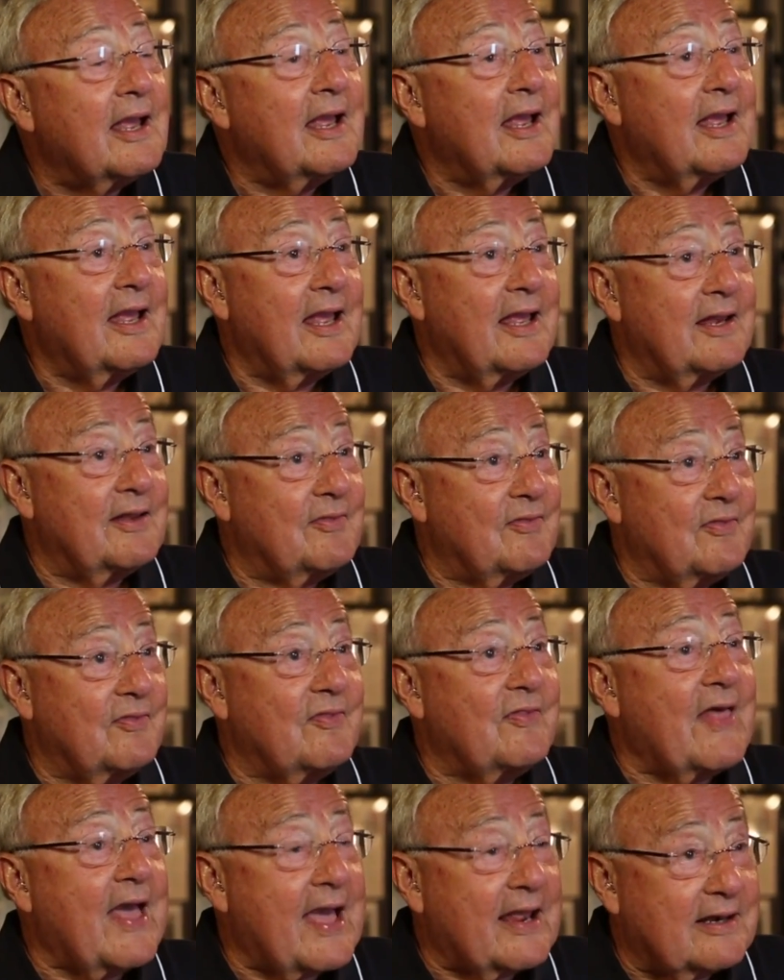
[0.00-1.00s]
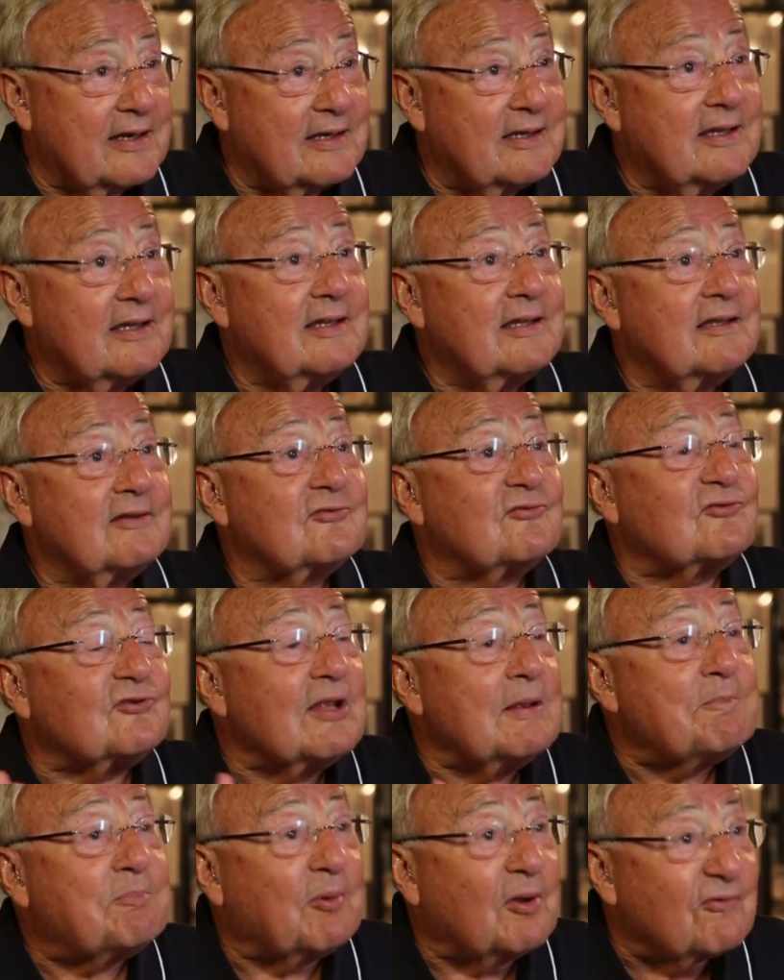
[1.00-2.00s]
And that
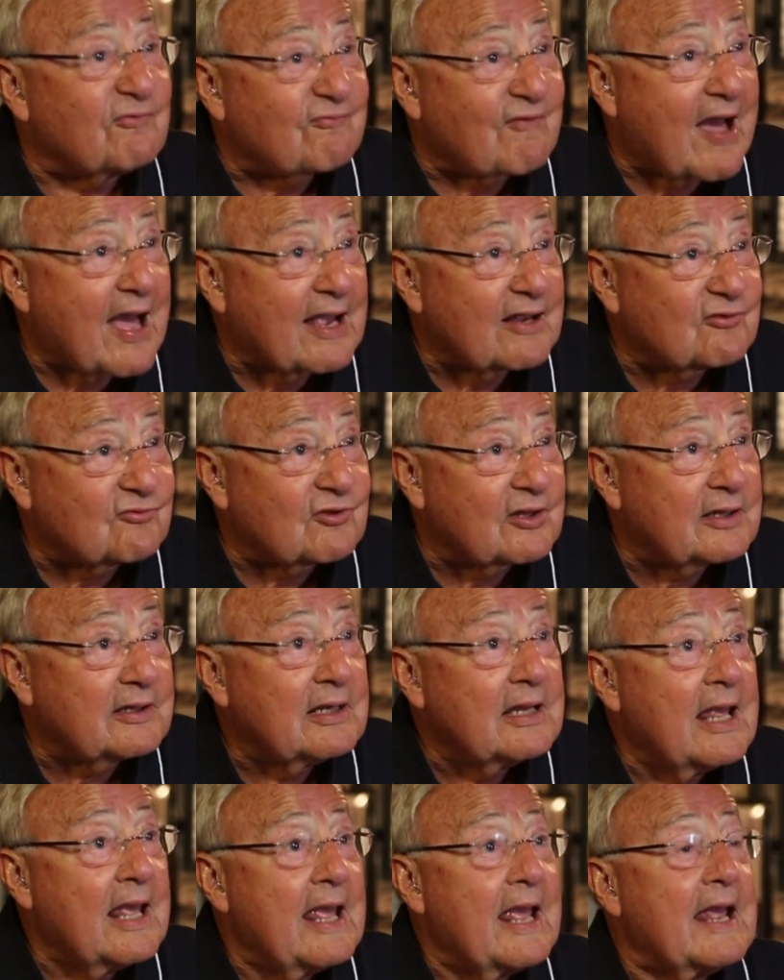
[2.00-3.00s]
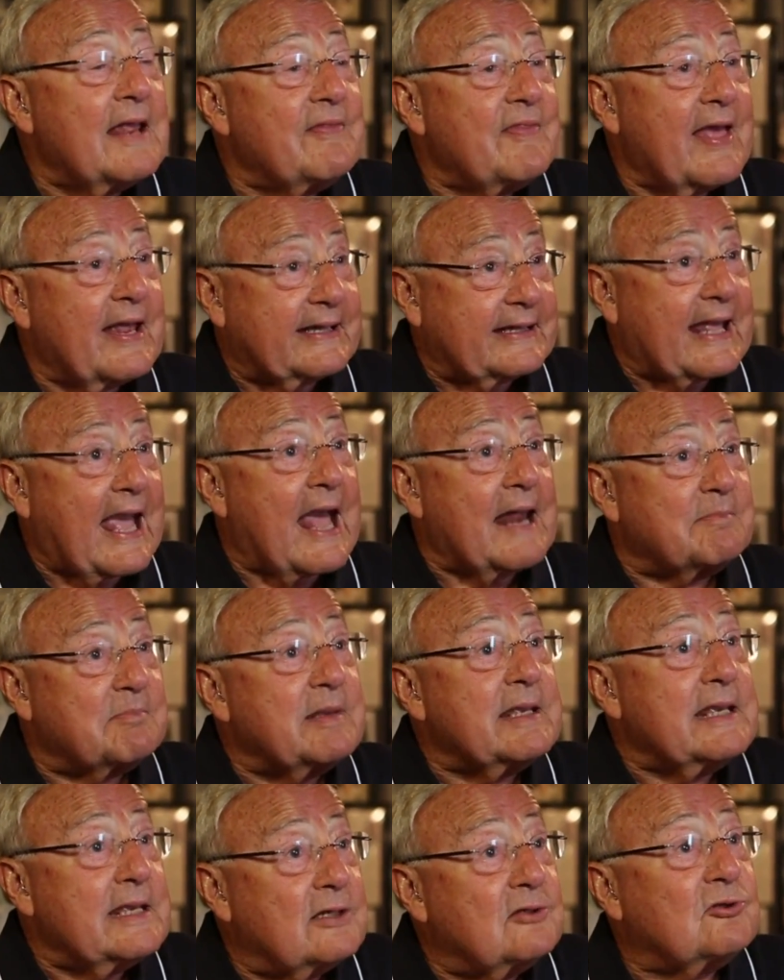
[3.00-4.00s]
simplifies it, and that got
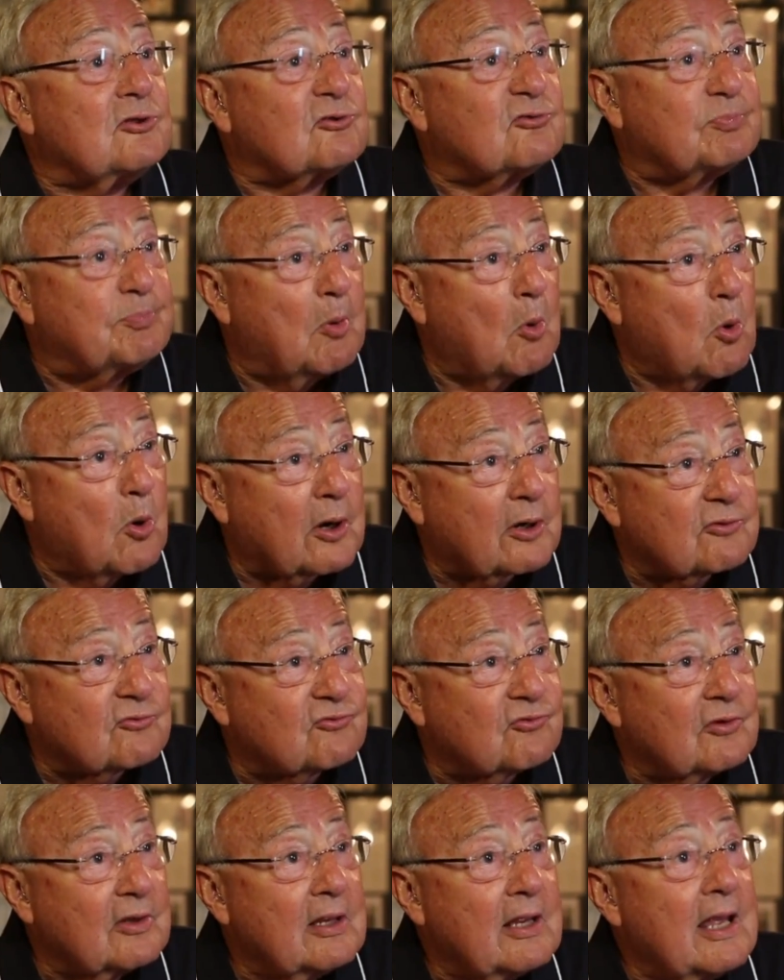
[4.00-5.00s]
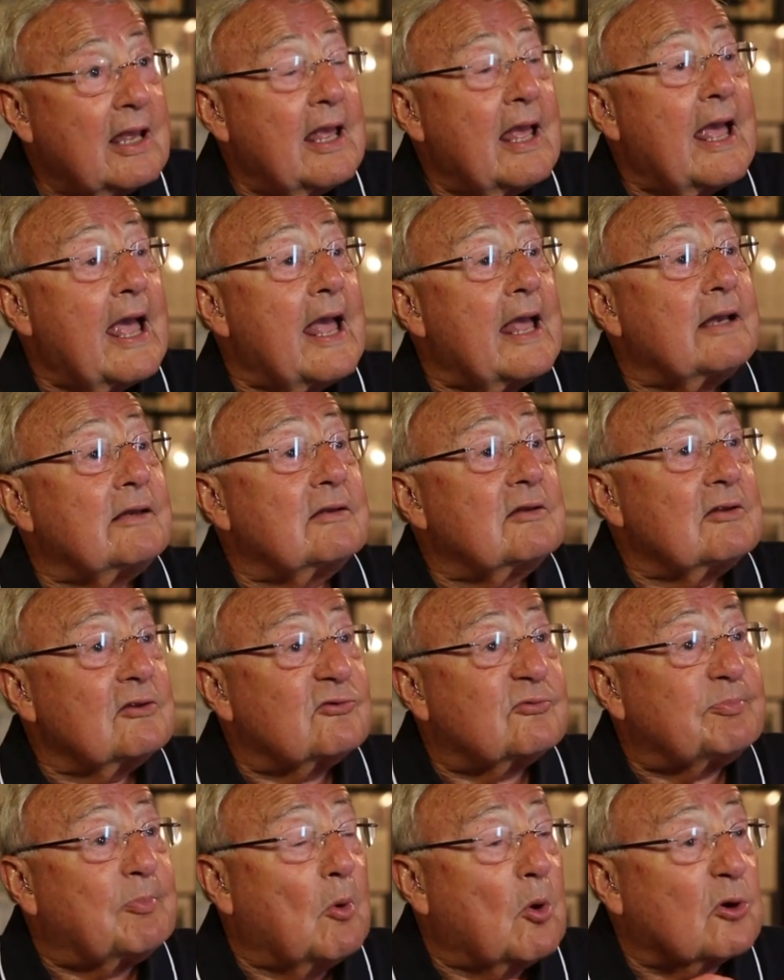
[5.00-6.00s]
me into sports and
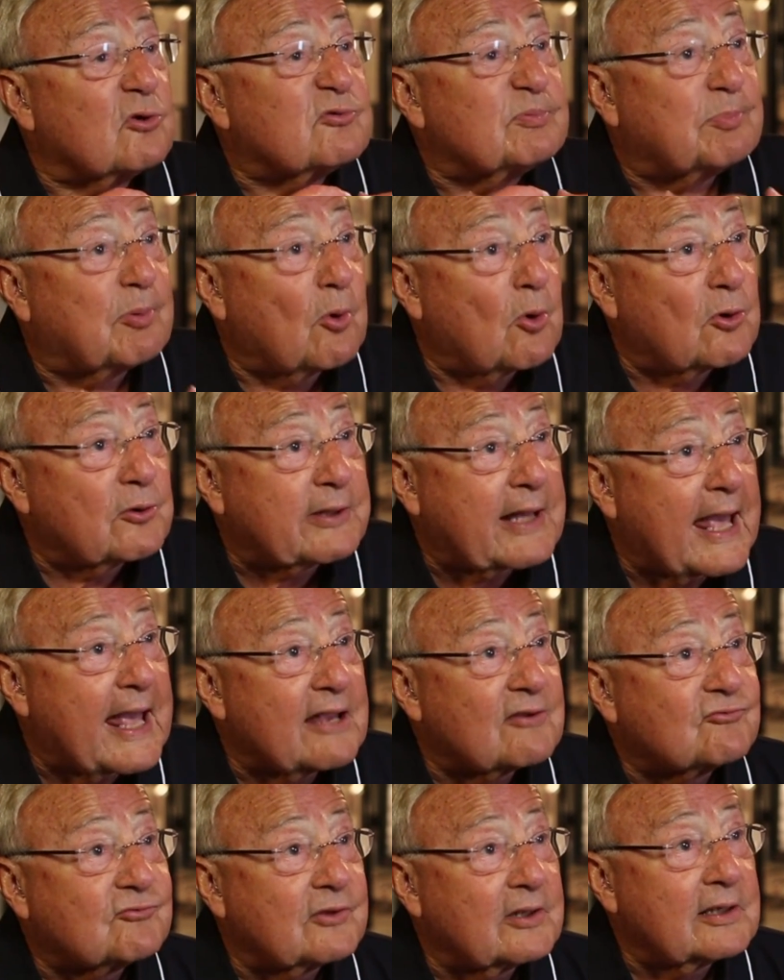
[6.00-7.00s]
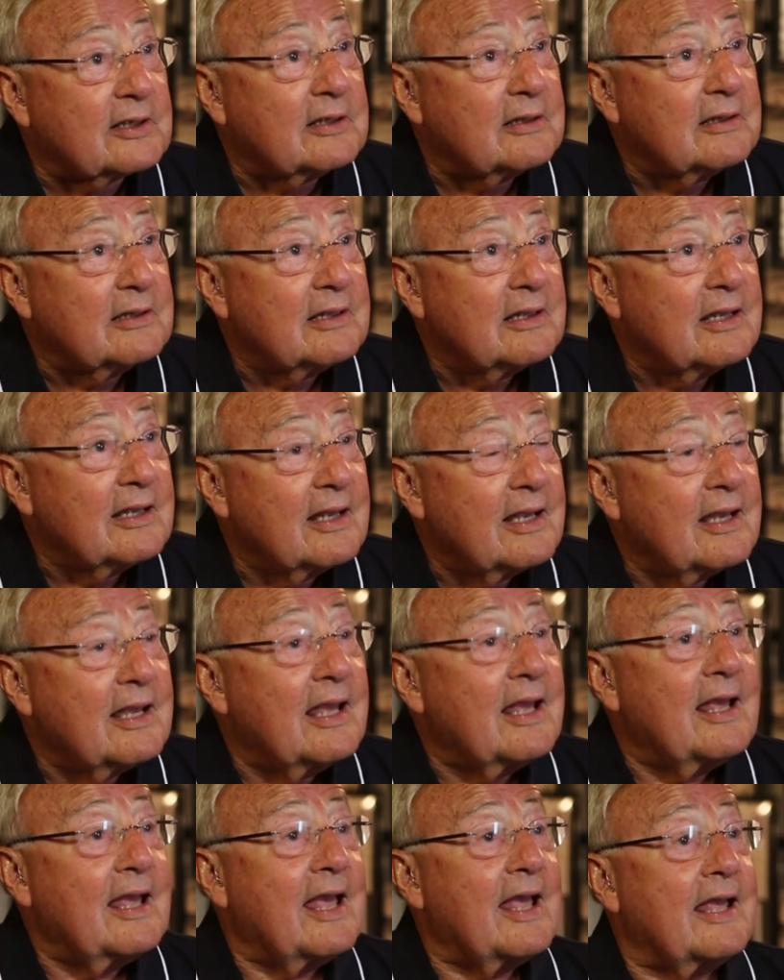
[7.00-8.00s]
sports broadcasting
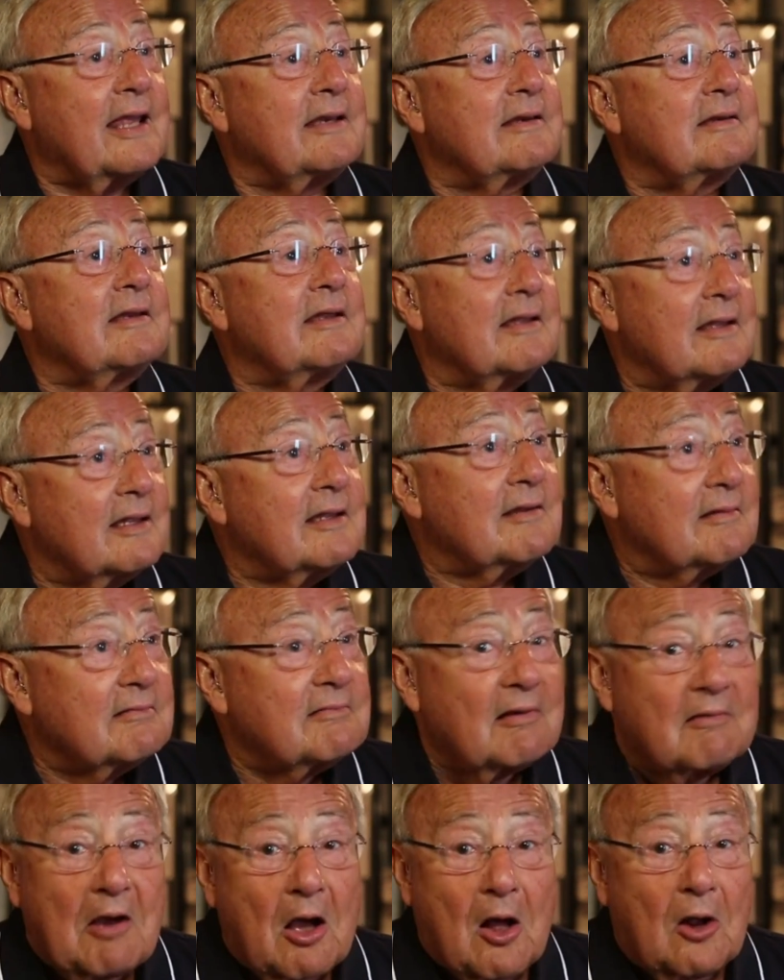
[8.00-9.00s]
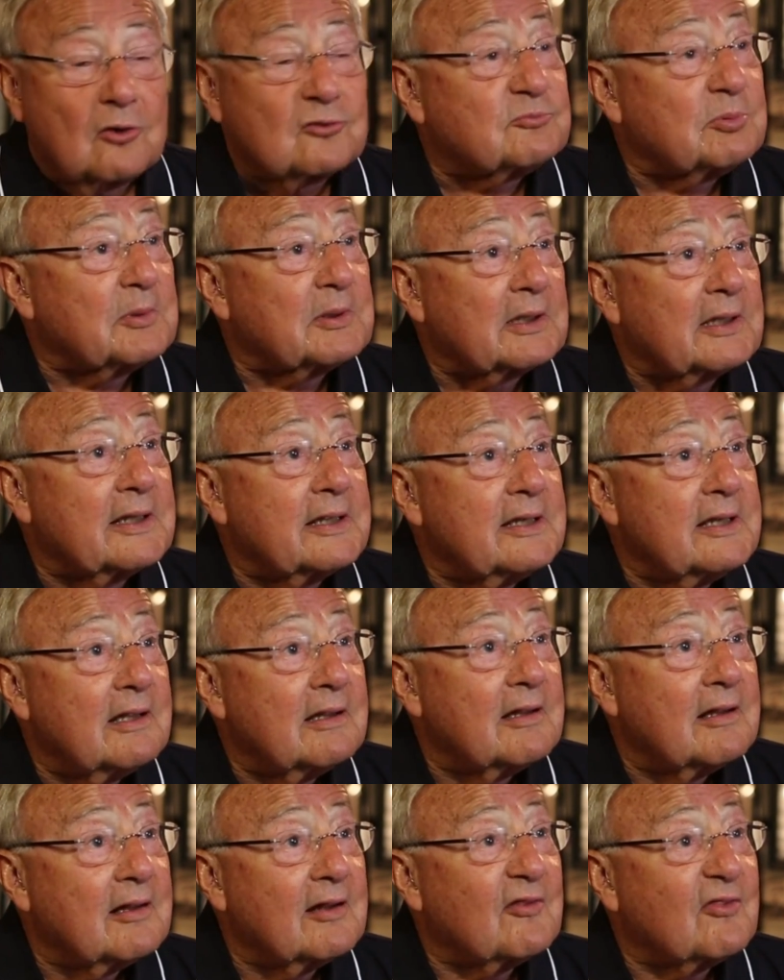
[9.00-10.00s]
and ultimately
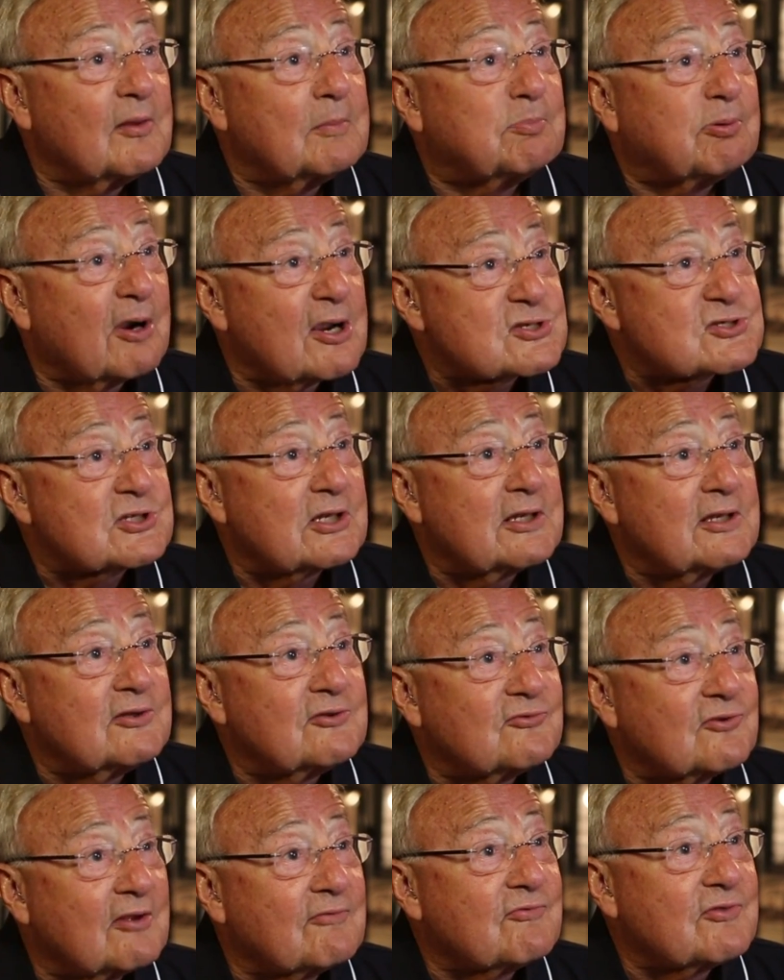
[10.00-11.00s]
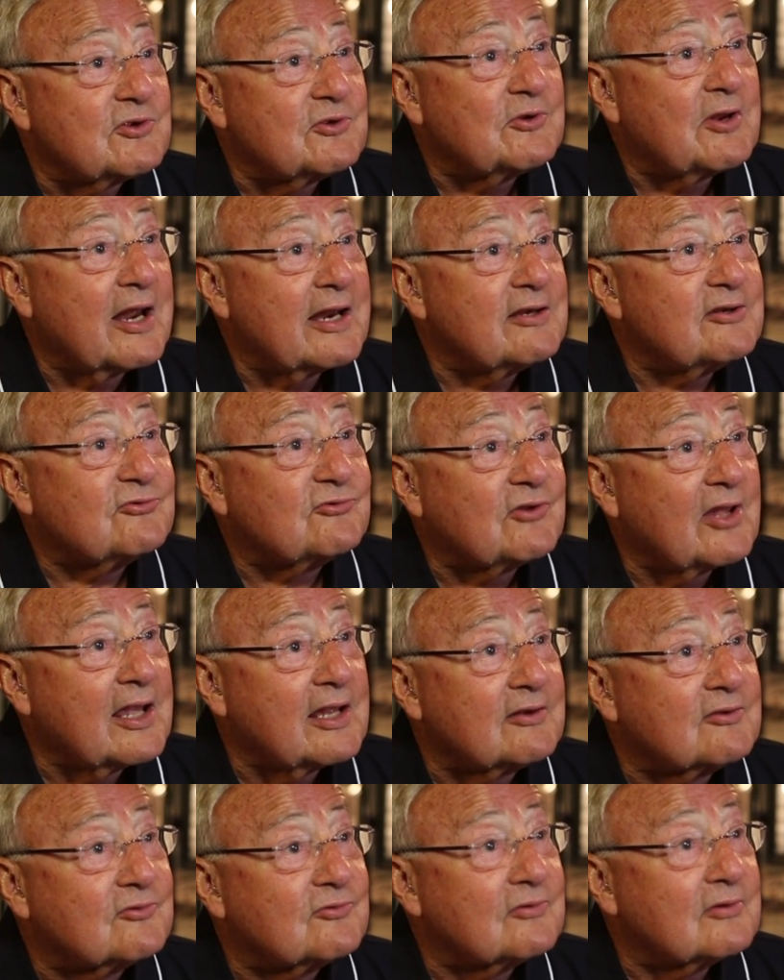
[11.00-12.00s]
the presidents of the United
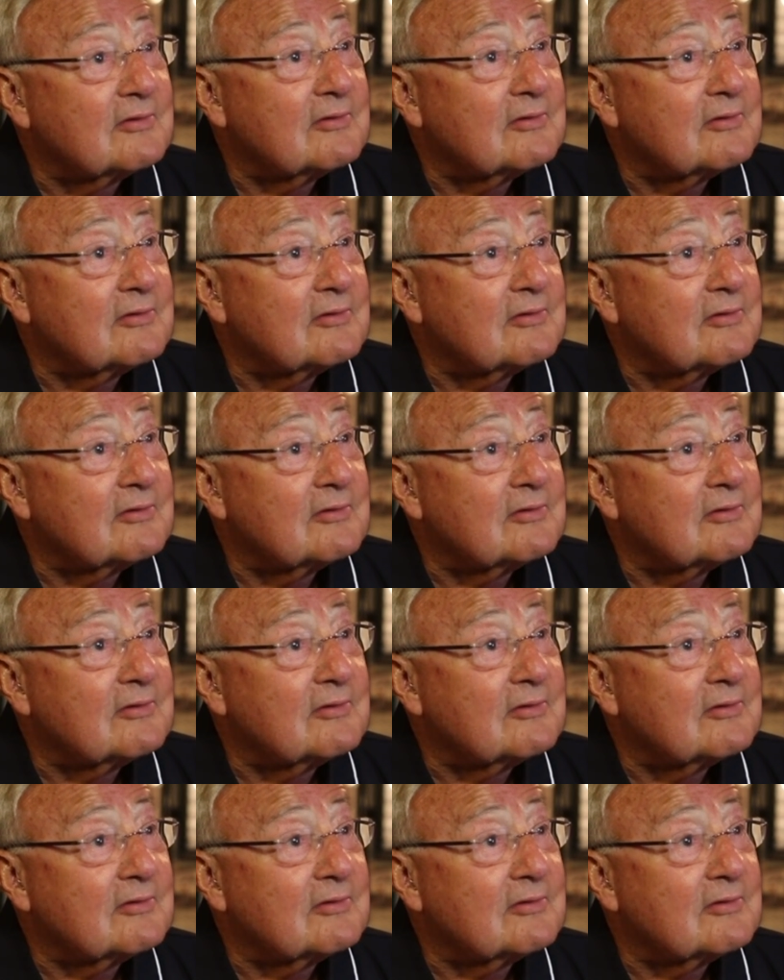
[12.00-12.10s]
States.